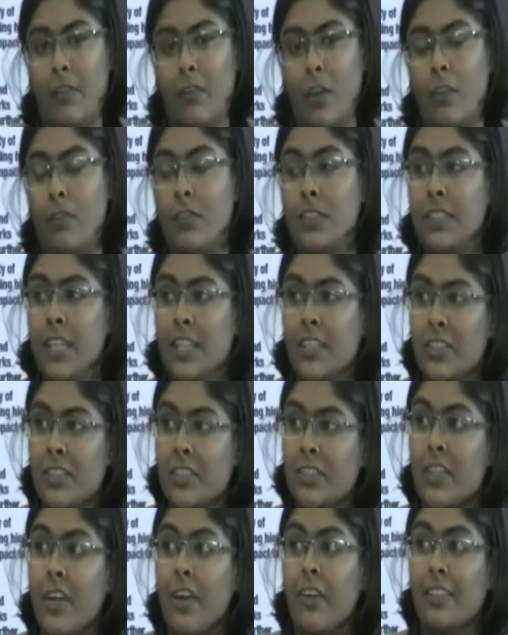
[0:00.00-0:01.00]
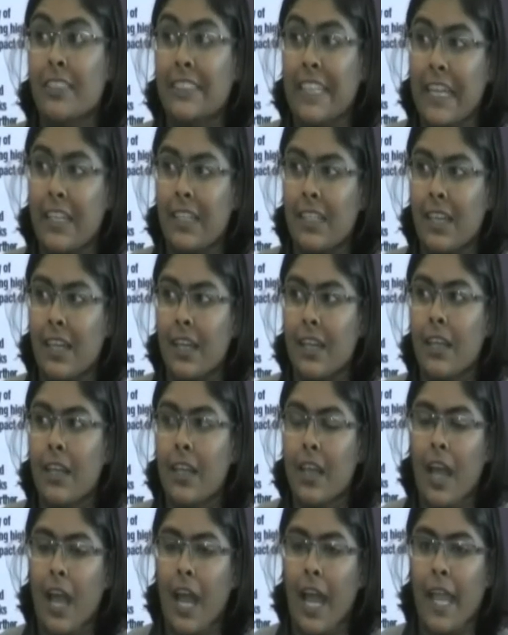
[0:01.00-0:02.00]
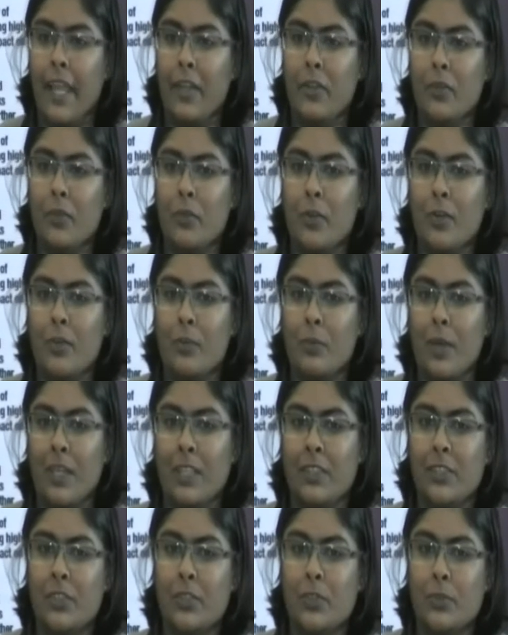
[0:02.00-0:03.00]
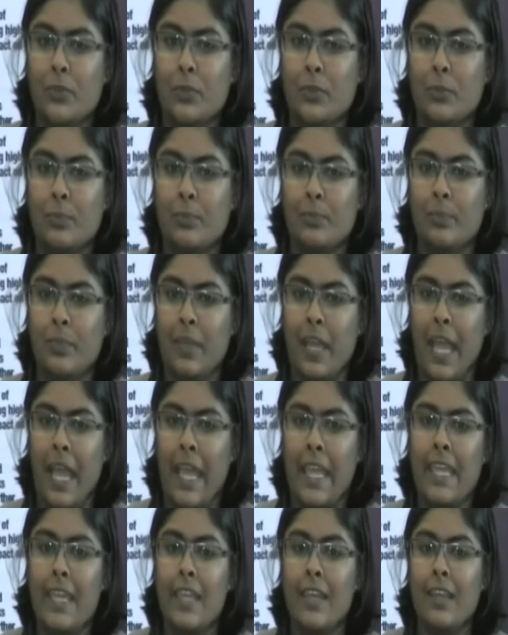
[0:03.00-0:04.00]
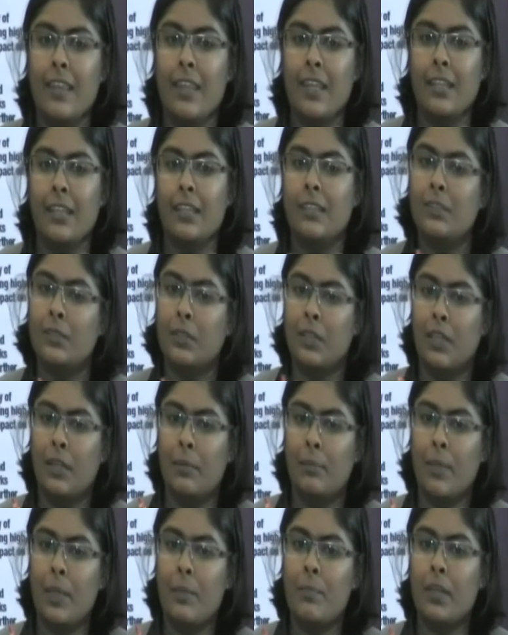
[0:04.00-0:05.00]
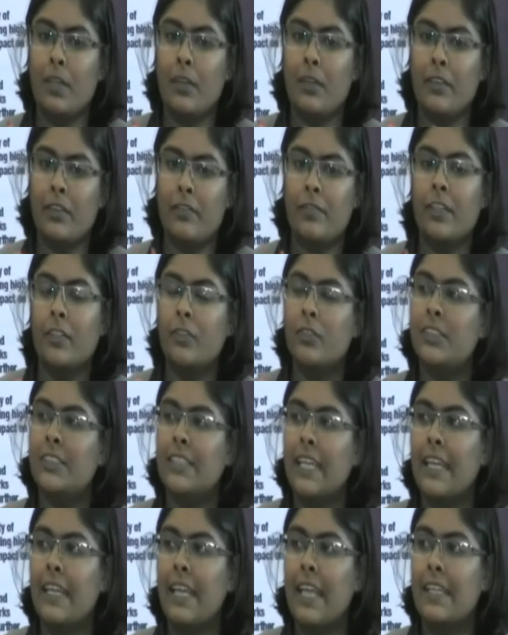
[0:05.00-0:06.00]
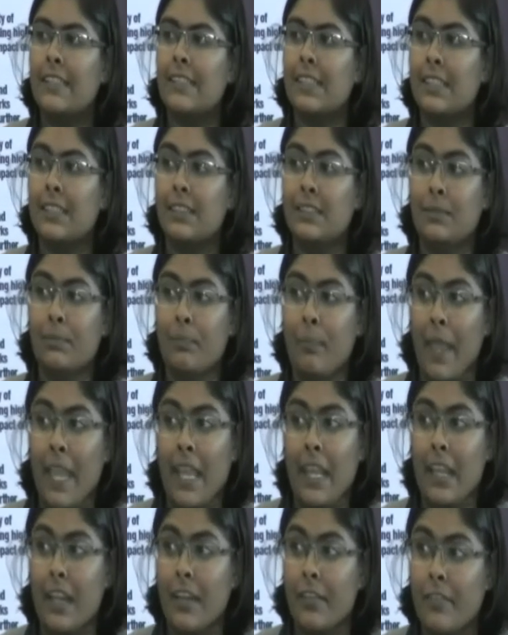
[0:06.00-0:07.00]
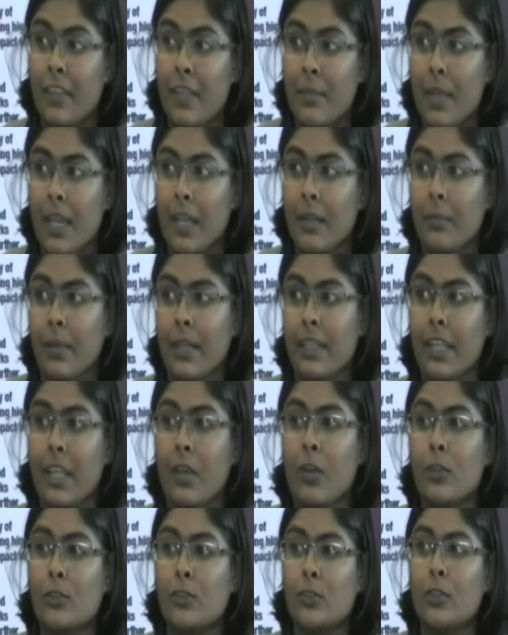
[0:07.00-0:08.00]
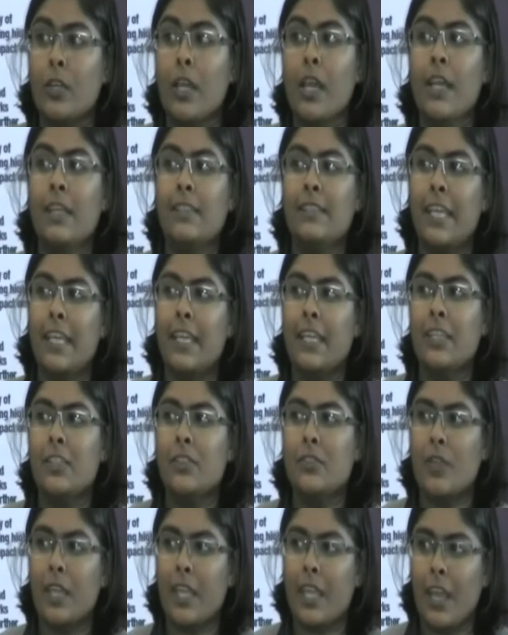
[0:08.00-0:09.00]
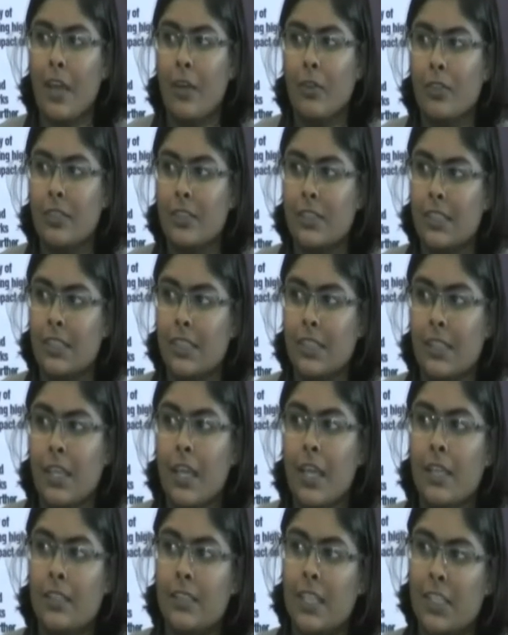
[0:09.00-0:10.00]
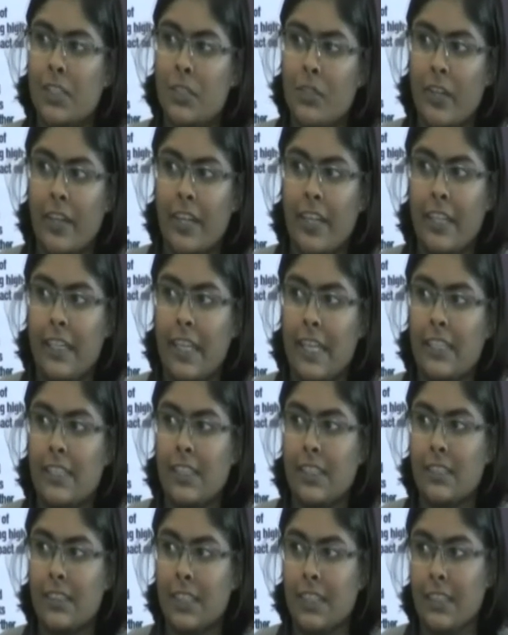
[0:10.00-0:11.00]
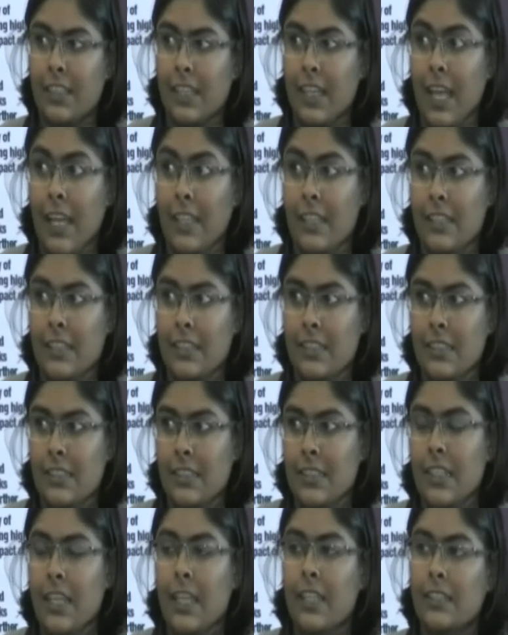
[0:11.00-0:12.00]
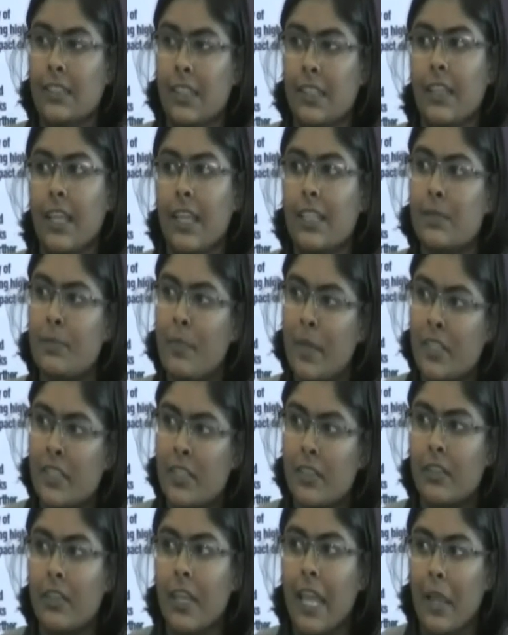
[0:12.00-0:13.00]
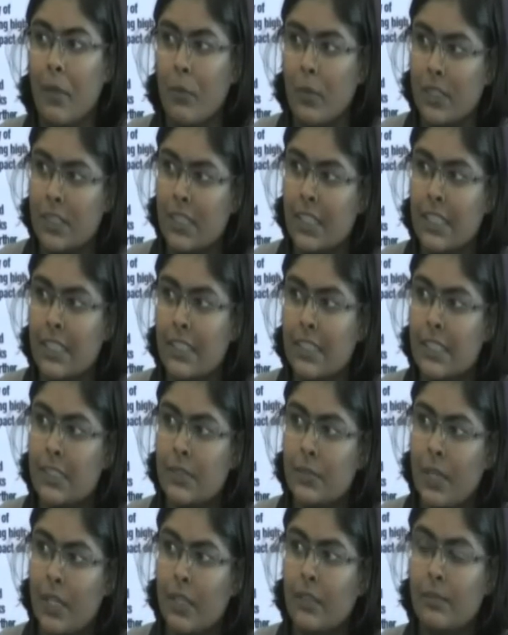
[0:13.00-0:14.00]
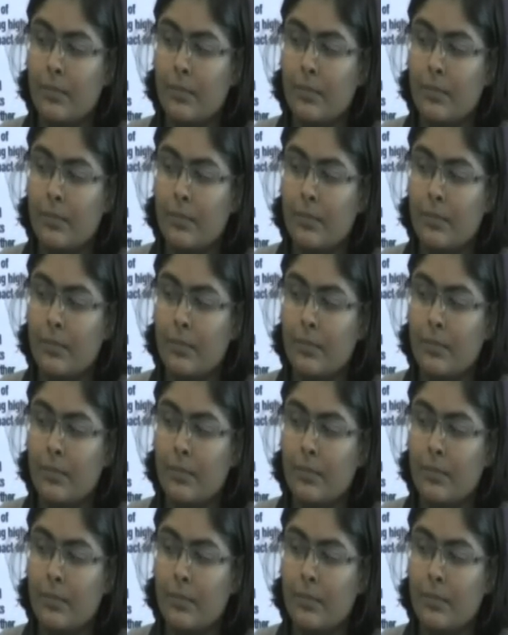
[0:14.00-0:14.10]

conversations around gender, I do not want to hear that people refer to gender as a male and a female, but they also take into account the sexual orientation, gender identity, and gender expression language in it as well.